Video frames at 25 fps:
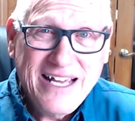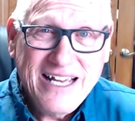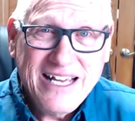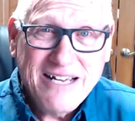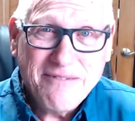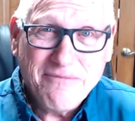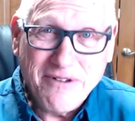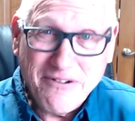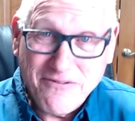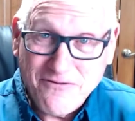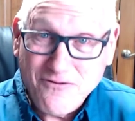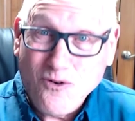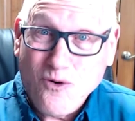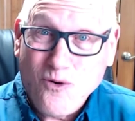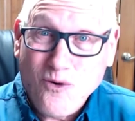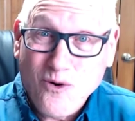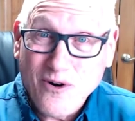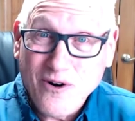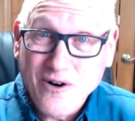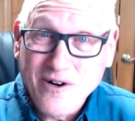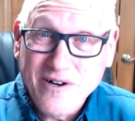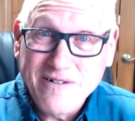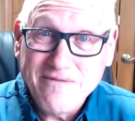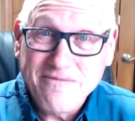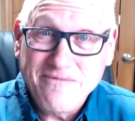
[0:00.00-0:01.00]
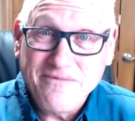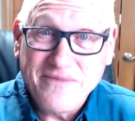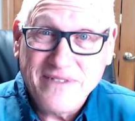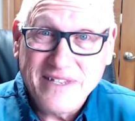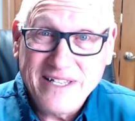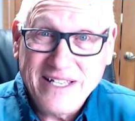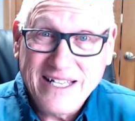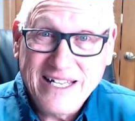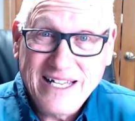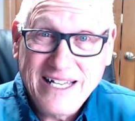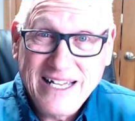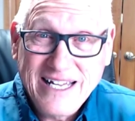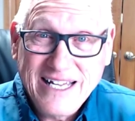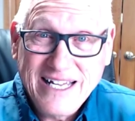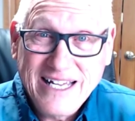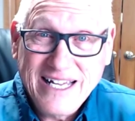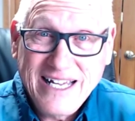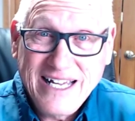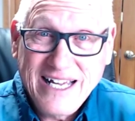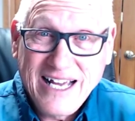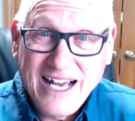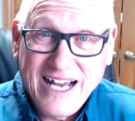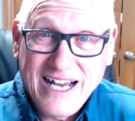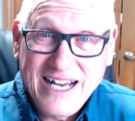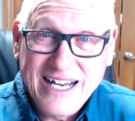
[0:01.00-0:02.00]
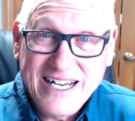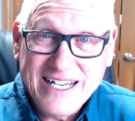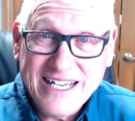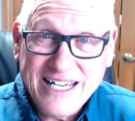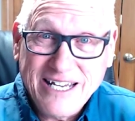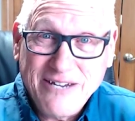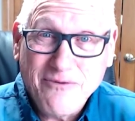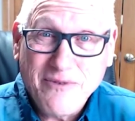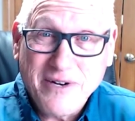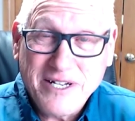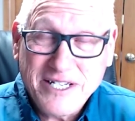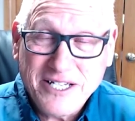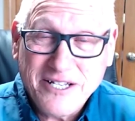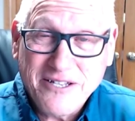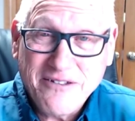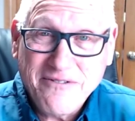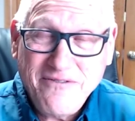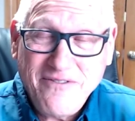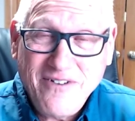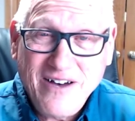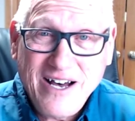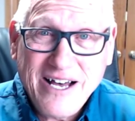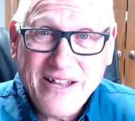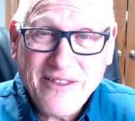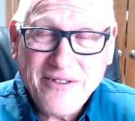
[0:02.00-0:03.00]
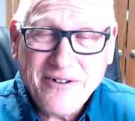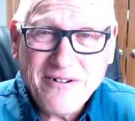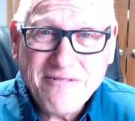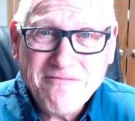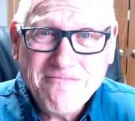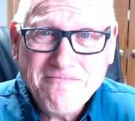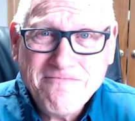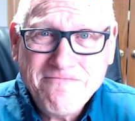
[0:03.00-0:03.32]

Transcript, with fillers: before uh, he went to the Father.